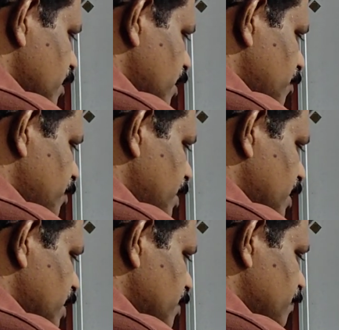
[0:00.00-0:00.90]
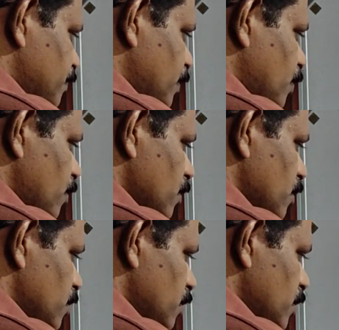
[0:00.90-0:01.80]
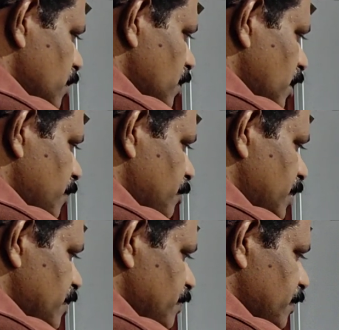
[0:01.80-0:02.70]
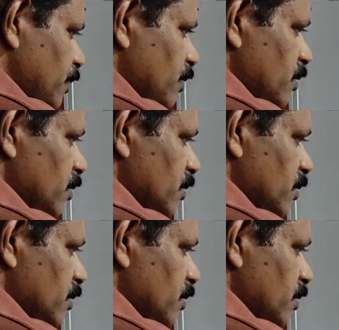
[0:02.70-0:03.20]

n by 4, n by 4,